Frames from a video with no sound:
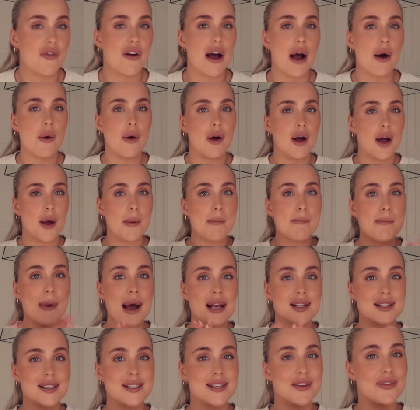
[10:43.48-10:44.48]
of our
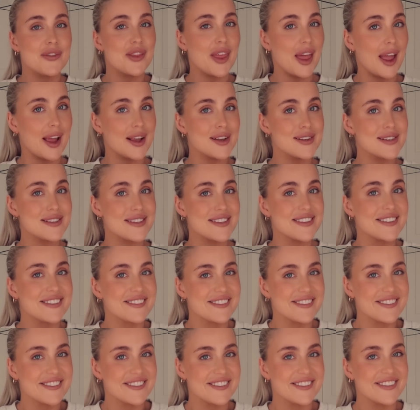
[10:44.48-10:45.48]
masses of things
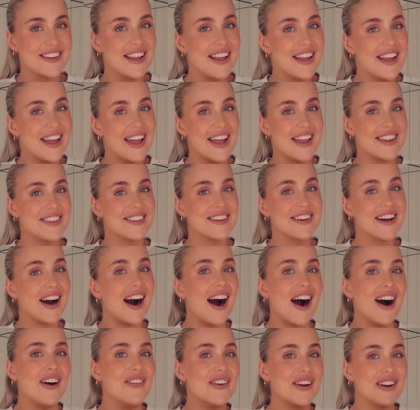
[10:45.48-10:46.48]
in the
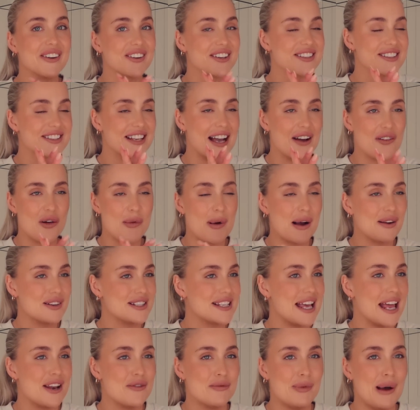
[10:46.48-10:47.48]
car. We honestly have about
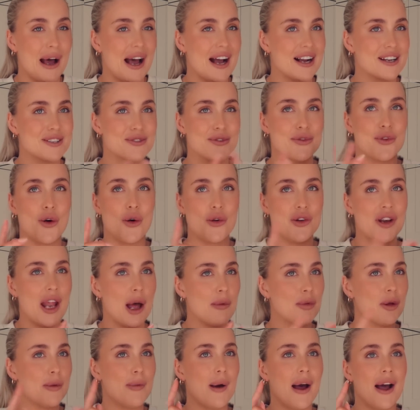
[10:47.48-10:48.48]
ten bags. We've got
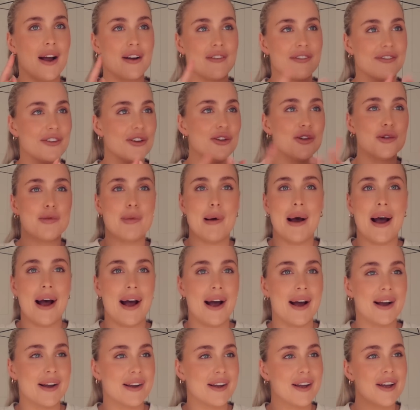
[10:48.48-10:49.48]
nappy bag, food
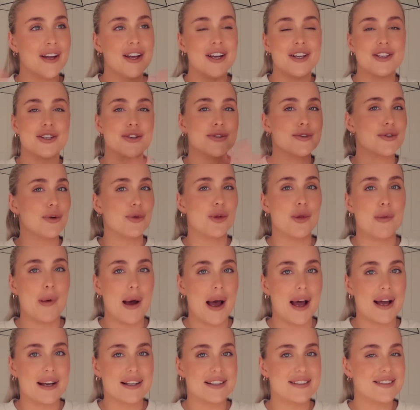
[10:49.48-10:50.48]
bag, just all the
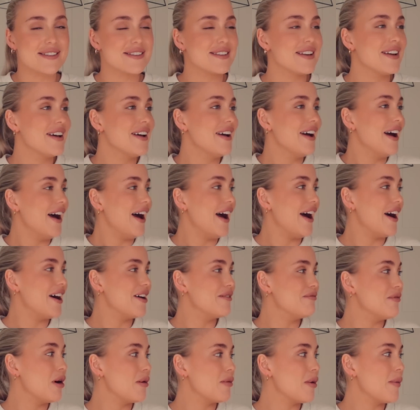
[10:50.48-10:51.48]
bags.
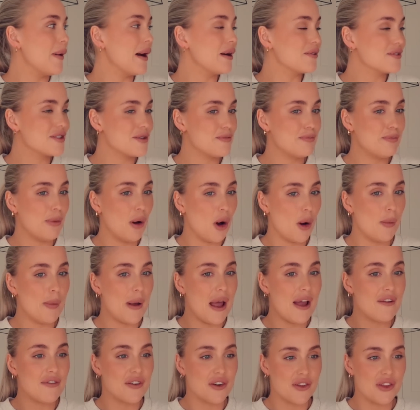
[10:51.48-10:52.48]
Um, I'm about to pop
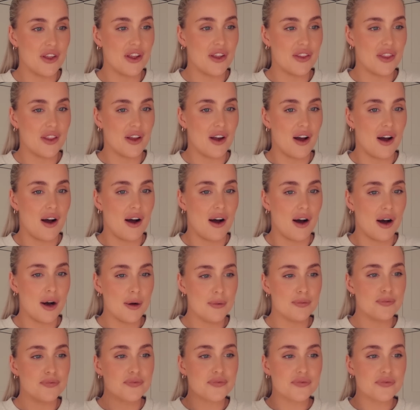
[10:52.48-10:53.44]
everything in the car